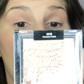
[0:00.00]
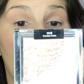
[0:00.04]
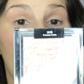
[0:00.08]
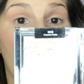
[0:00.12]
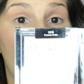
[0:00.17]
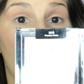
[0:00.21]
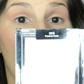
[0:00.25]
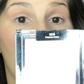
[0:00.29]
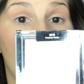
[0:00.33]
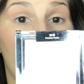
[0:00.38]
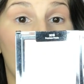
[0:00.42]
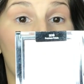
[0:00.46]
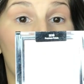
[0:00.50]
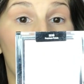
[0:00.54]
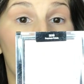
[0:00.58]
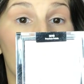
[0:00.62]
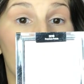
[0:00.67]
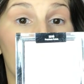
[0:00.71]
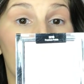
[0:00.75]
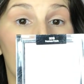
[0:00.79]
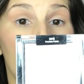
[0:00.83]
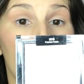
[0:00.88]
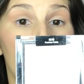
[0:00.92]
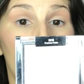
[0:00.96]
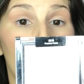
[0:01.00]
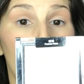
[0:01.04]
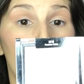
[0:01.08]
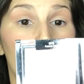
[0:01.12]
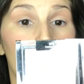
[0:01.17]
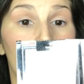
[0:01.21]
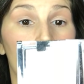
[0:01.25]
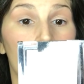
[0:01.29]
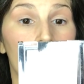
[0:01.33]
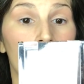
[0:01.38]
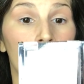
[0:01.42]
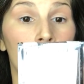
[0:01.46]
is,
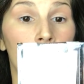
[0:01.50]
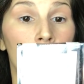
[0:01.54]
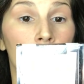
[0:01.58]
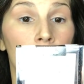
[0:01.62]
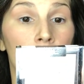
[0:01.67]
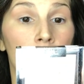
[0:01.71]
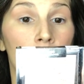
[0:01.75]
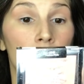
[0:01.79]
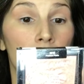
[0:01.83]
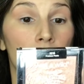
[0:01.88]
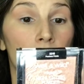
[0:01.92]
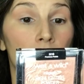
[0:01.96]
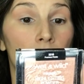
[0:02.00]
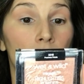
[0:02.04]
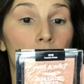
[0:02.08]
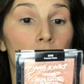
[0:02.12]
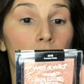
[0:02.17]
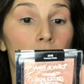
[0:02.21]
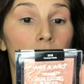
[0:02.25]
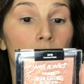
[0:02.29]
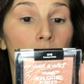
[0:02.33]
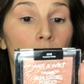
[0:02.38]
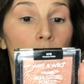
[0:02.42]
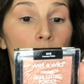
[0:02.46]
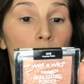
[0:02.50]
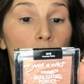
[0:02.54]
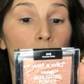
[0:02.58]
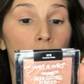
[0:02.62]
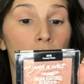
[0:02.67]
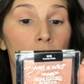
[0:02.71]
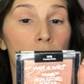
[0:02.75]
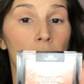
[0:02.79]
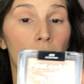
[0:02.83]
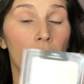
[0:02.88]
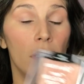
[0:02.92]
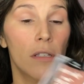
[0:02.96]
which one
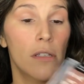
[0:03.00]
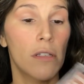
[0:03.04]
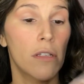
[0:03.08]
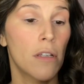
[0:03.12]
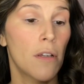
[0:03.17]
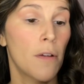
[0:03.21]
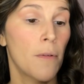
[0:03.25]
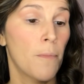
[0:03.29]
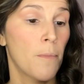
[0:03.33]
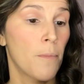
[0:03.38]
is this?